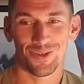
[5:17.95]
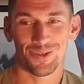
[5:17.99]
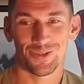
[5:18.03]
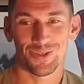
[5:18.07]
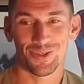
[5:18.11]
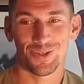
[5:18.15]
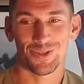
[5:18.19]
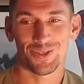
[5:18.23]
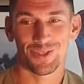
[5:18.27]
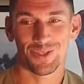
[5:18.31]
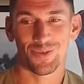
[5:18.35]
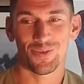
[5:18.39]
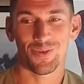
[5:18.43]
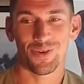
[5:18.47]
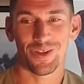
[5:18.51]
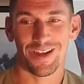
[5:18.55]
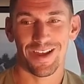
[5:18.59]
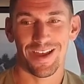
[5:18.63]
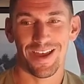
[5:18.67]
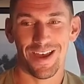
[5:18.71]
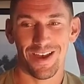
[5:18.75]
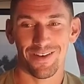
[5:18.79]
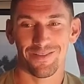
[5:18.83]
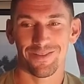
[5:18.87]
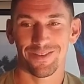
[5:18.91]
using what I
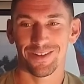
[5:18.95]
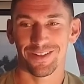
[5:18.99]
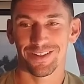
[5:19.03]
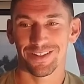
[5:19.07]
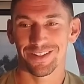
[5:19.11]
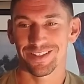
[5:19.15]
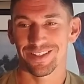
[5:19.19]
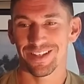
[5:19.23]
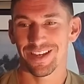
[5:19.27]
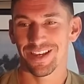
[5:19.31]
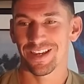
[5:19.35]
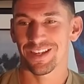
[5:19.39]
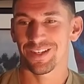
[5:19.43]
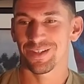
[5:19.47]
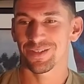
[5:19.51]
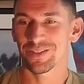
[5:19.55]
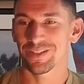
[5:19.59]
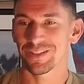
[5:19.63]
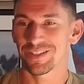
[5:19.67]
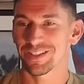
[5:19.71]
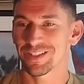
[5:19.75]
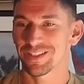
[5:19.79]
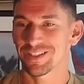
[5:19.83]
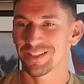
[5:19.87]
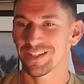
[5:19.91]
have here today, using
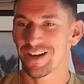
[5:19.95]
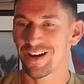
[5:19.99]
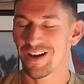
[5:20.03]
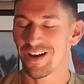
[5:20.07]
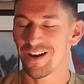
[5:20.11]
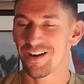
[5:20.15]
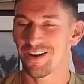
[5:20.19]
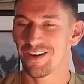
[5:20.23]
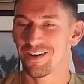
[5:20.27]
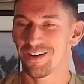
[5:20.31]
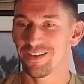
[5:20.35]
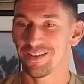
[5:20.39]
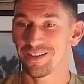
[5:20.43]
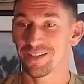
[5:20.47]
this tire,